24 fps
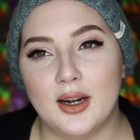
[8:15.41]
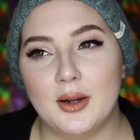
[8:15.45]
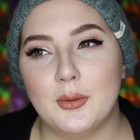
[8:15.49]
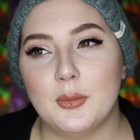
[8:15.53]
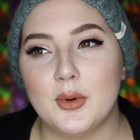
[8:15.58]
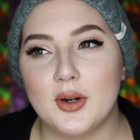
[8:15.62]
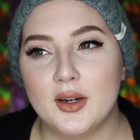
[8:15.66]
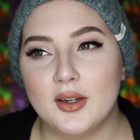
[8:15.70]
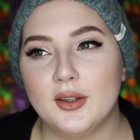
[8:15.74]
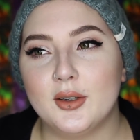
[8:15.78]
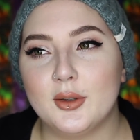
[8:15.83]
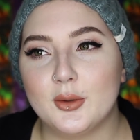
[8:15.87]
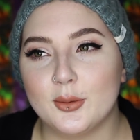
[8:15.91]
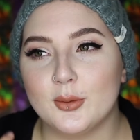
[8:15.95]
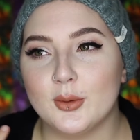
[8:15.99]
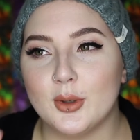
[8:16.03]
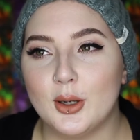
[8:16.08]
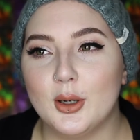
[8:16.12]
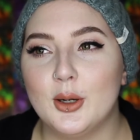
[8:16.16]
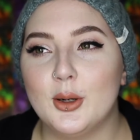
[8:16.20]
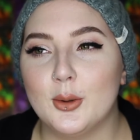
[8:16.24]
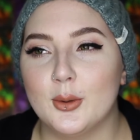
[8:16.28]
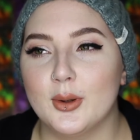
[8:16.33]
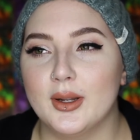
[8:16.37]
I want to
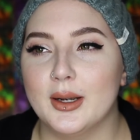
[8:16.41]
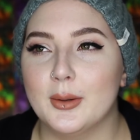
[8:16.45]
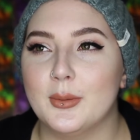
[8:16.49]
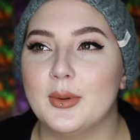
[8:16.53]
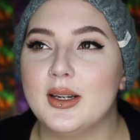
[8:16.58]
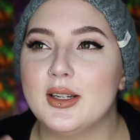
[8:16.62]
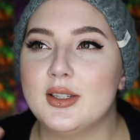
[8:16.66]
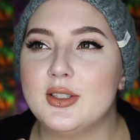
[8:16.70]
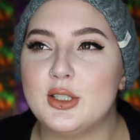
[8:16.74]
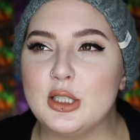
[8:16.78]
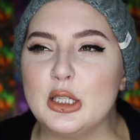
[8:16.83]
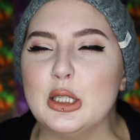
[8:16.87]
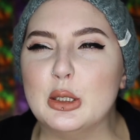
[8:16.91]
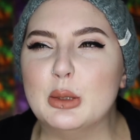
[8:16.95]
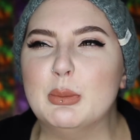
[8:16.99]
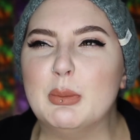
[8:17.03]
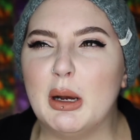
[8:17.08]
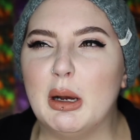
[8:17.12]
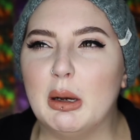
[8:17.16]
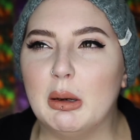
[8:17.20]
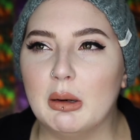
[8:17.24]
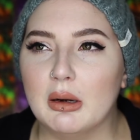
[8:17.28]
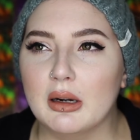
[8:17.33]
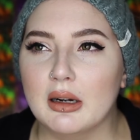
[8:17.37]
grow and I want to do
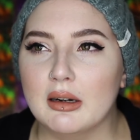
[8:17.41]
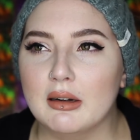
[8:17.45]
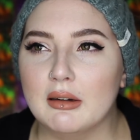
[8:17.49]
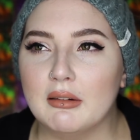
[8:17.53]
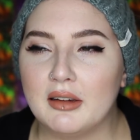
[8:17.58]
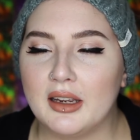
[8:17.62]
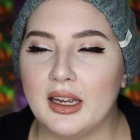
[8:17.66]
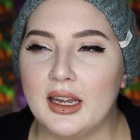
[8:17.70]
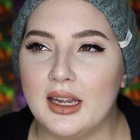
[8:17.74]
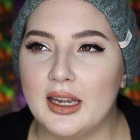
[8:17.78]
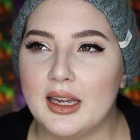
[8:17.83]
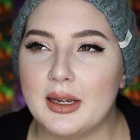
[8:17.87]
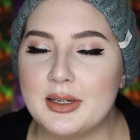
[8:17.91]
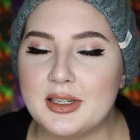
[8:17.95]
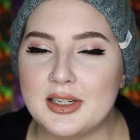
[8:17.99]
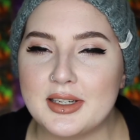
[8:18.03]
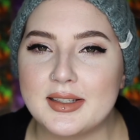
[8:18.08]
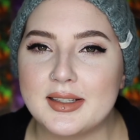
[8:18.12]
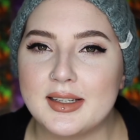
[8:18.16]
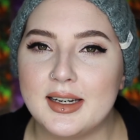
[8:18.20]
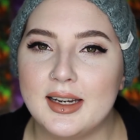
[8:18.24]
more, okay?